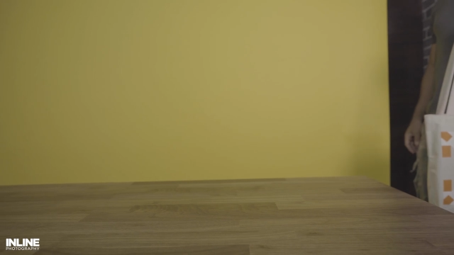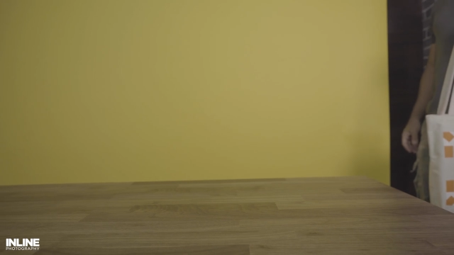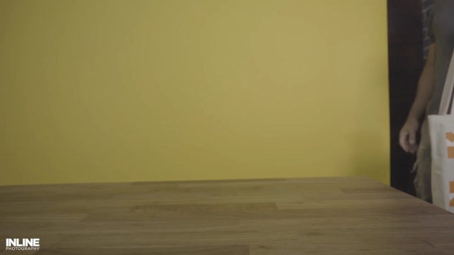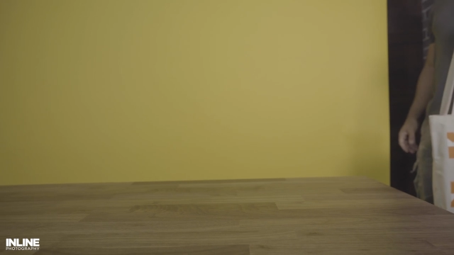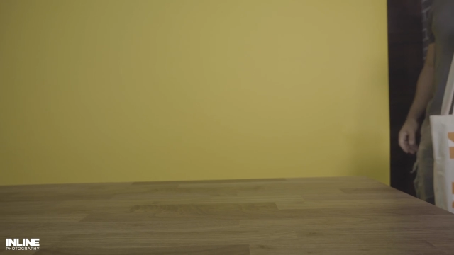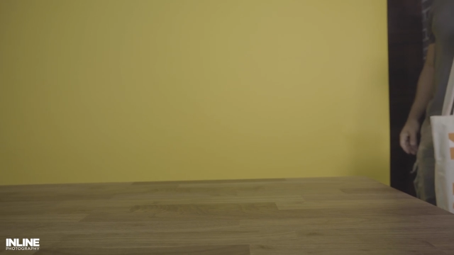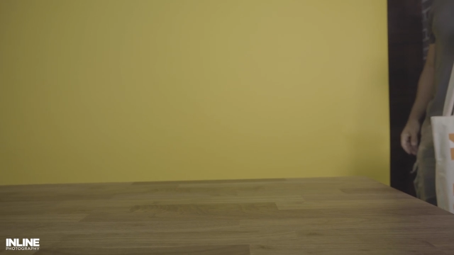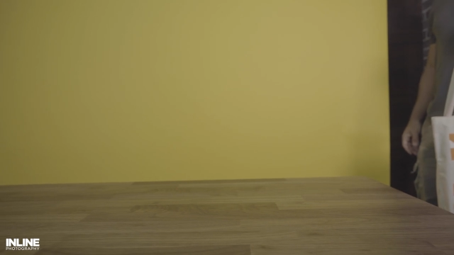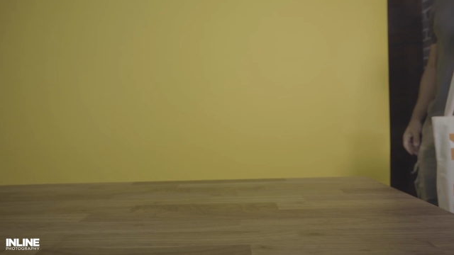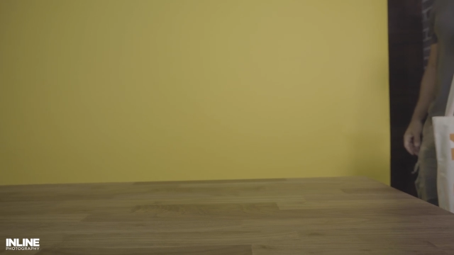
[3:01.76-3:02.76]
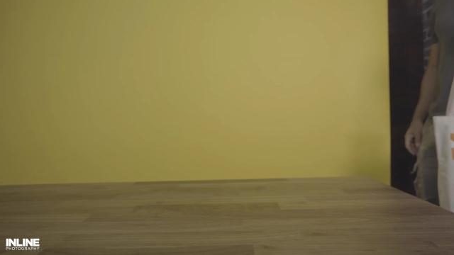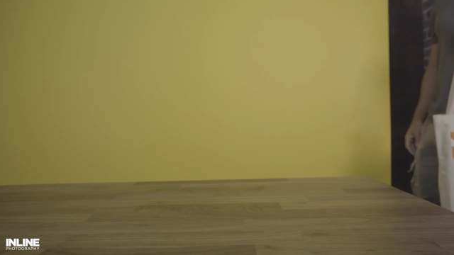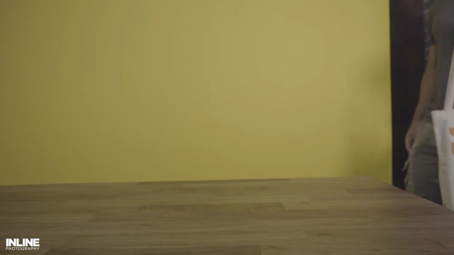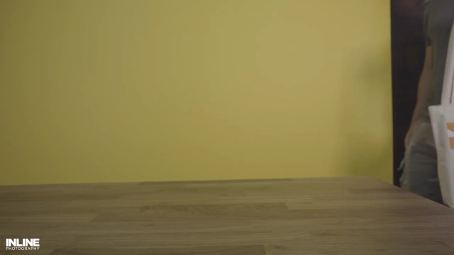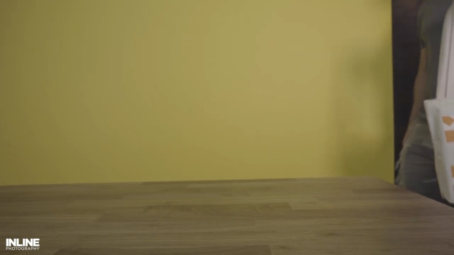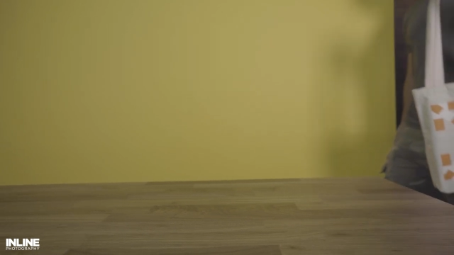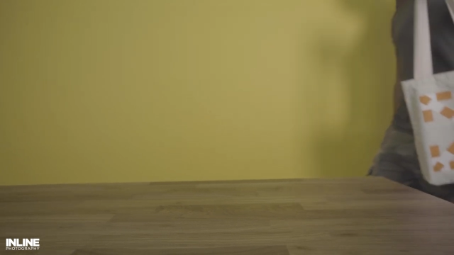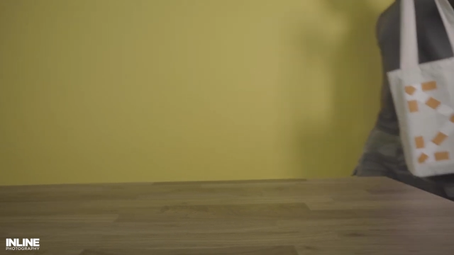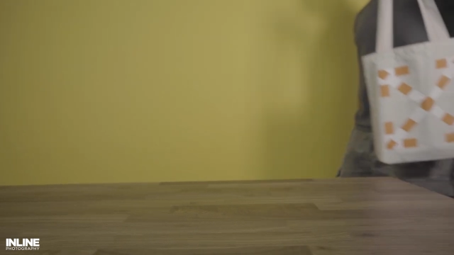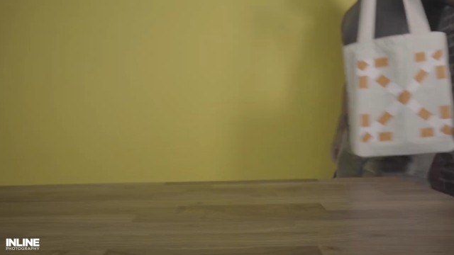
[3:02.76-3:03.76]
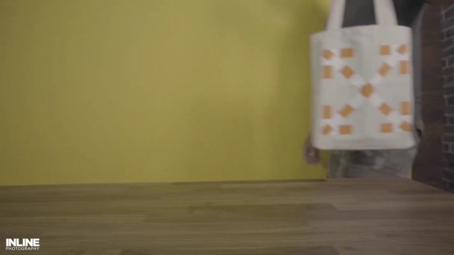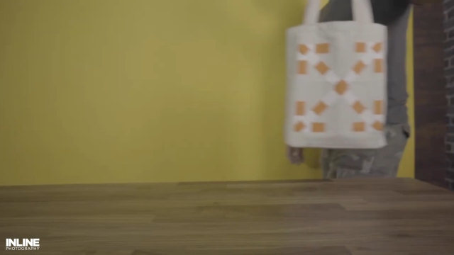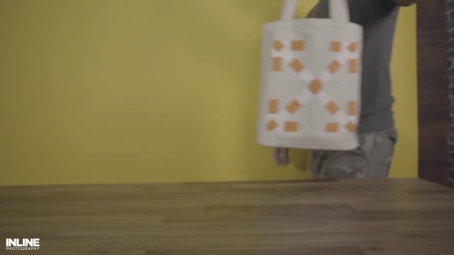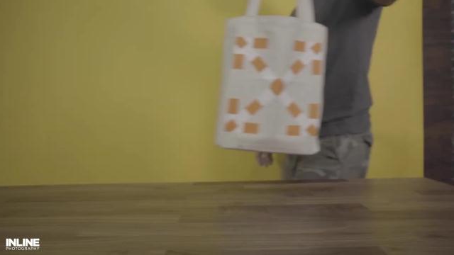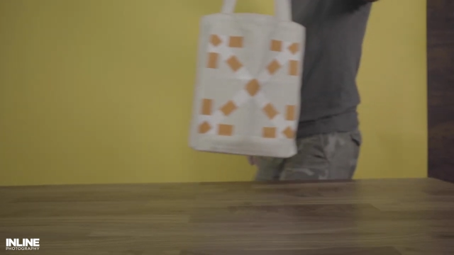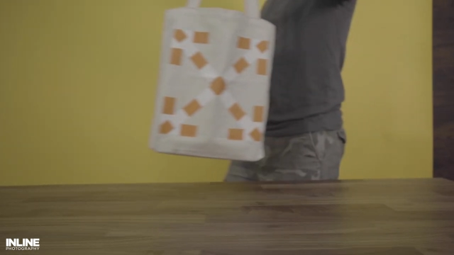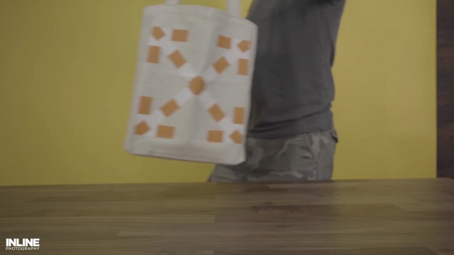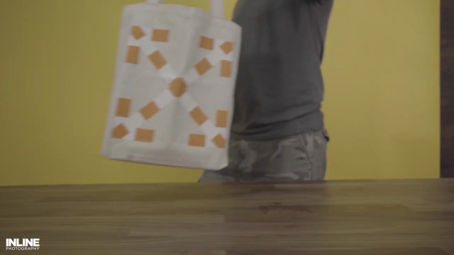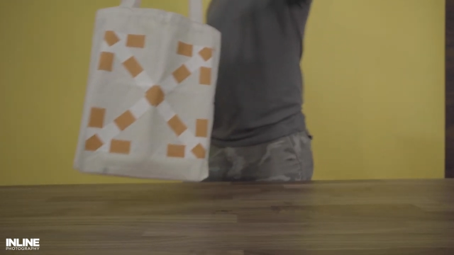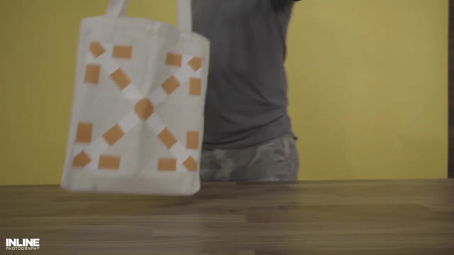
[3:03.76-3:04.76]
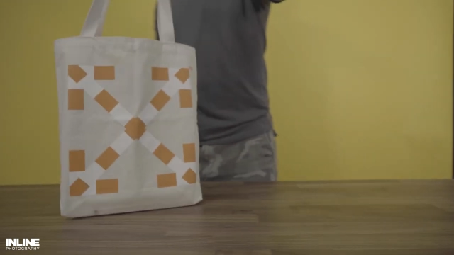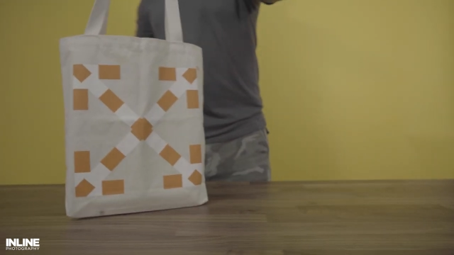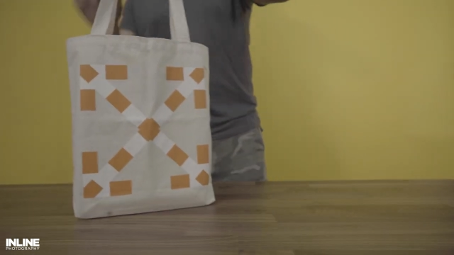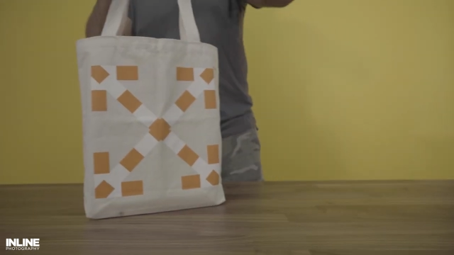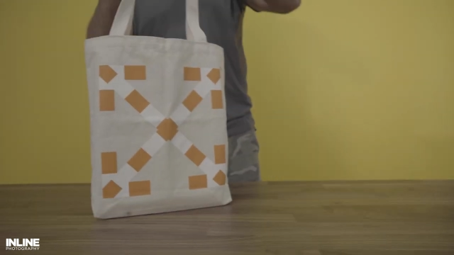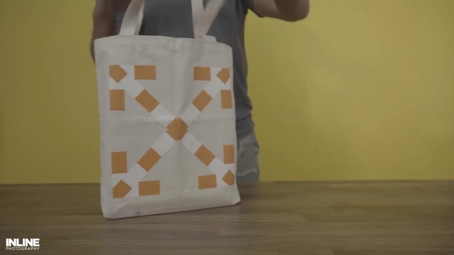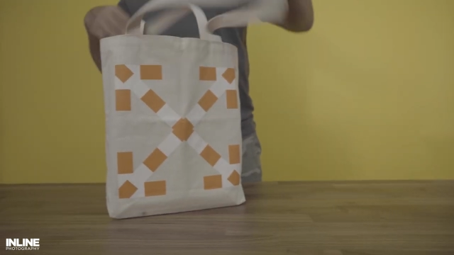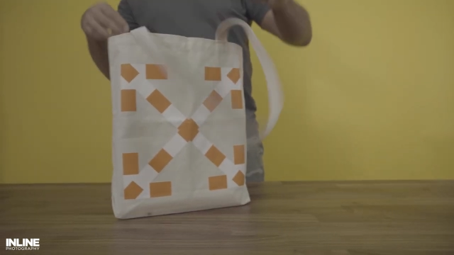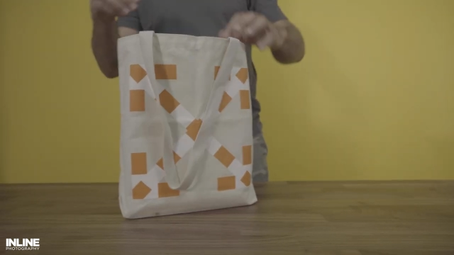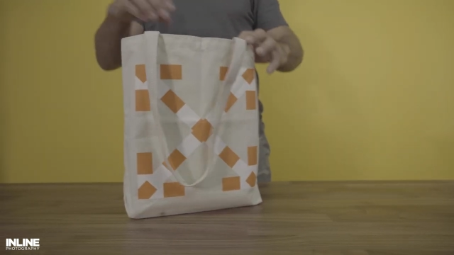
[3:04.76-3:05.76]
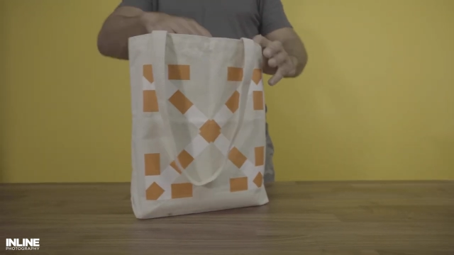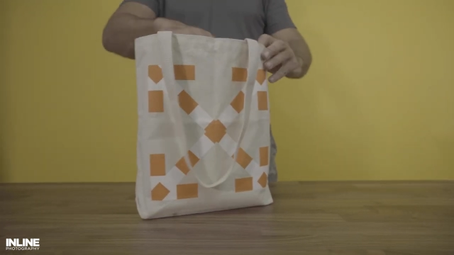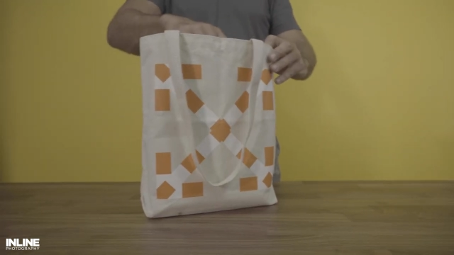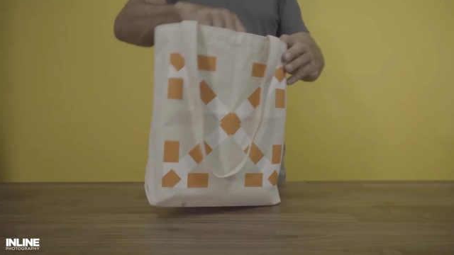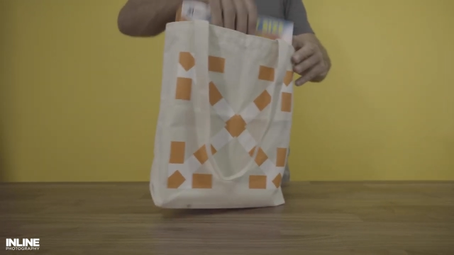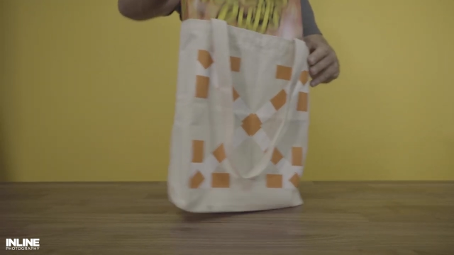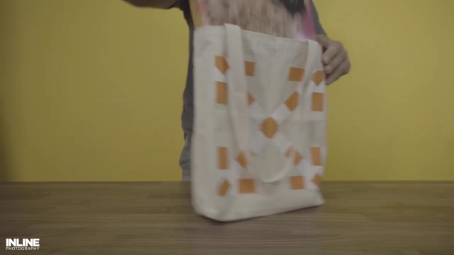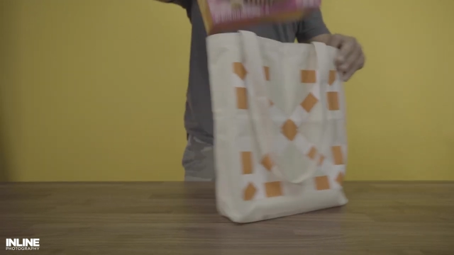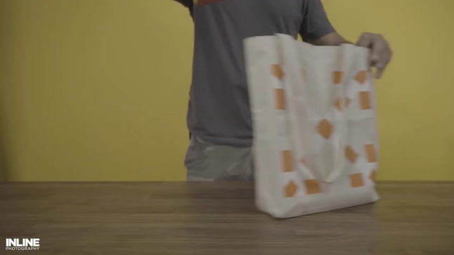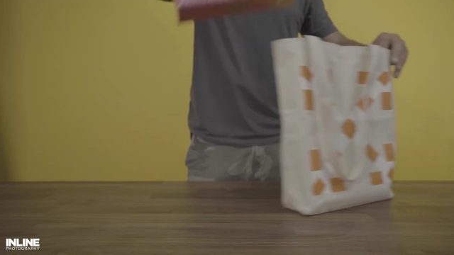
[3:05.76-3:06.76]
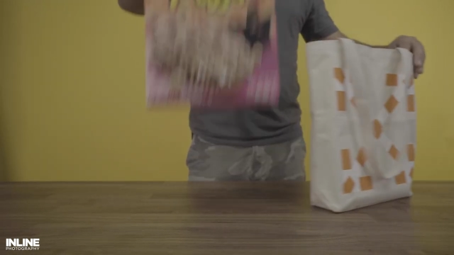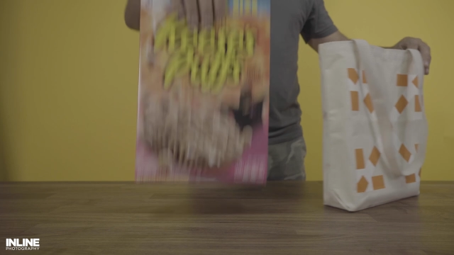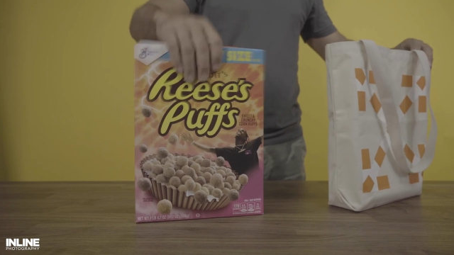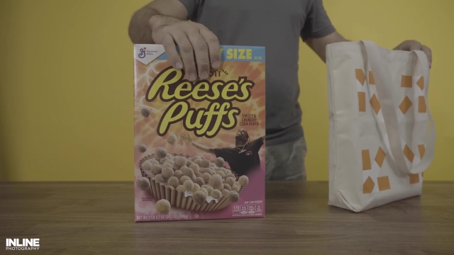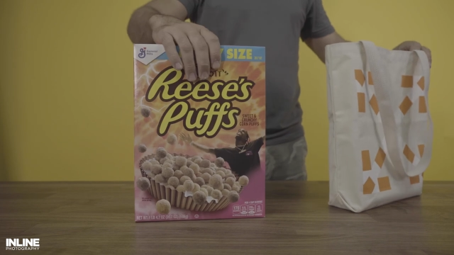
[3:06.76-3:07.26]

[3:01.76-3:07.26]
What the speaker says: [unreadable: no face in view]